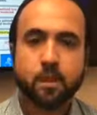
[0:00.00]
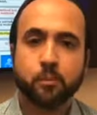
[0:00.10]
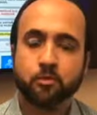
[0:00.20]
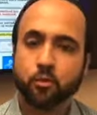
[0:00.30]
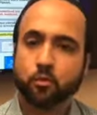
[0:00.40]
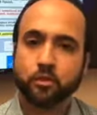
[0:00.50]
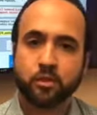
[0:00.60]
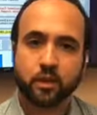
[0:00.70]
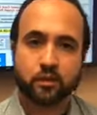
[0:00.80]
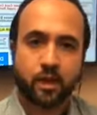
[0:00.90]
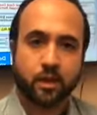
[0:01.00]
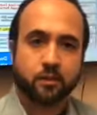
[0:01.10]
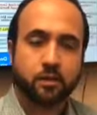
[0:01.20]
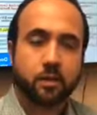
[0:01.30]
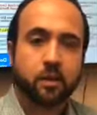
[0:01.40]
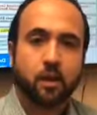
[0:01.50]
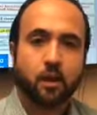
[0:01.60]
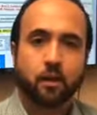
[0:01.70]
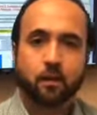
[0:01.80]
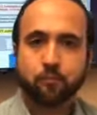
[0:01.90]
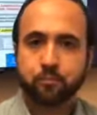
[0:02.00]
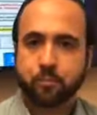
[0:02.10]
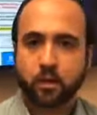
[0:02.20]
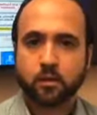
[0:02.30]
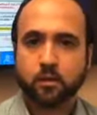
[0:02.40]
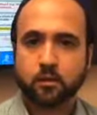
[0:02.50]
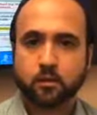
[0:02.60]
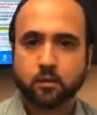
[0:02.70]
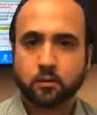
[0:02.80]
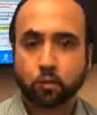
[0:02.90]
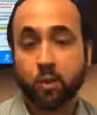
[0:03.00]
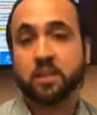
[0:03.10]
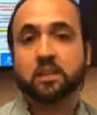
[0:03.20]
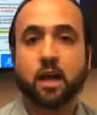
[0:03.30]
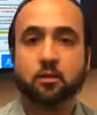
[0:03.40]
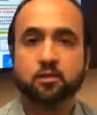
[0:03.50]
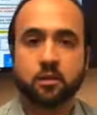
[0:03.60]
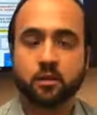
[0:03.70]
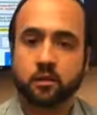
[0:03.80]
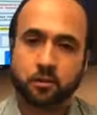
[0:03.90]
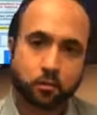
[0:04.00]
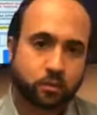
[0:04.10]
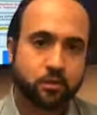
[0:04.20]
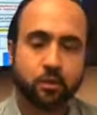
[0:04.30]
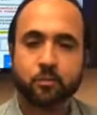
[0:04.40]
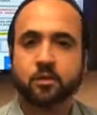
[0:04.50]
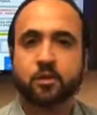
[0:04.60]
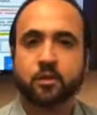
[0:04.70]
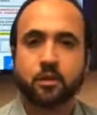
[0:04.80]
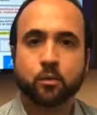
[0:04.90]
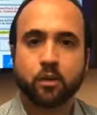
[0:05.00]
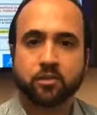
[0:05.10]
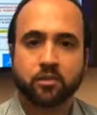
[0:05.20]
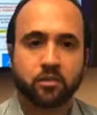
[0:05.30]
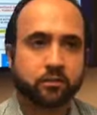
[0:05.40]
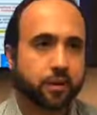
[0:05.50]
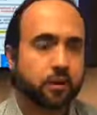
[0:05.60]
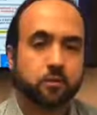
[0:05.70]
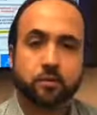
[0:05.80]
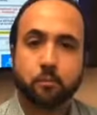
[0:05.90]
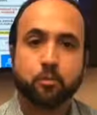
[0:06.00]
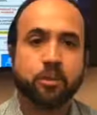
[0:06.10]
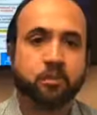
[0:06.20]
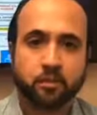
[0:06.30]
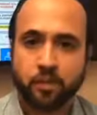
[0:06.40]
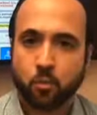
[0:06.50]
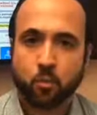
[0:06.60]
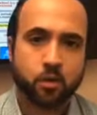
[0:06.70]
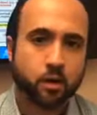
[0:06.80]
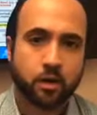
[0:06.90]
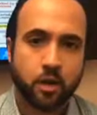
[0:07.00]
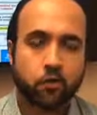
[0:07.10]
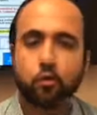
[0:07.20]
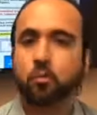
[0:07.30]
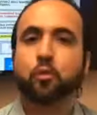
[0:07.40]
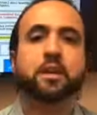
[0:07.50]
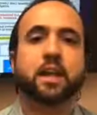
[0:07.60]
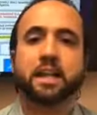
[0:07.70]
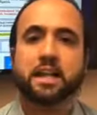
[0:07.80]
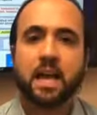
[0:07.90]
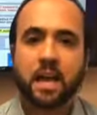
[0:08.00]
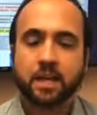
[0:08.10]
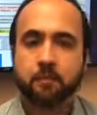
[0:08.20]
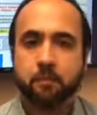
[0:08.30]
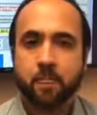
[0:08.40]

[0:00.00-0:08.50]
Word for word: Um, so if we take that um, eh, 20,000, do it times the equalized assessed value, at that point, let's say that we're 2.99,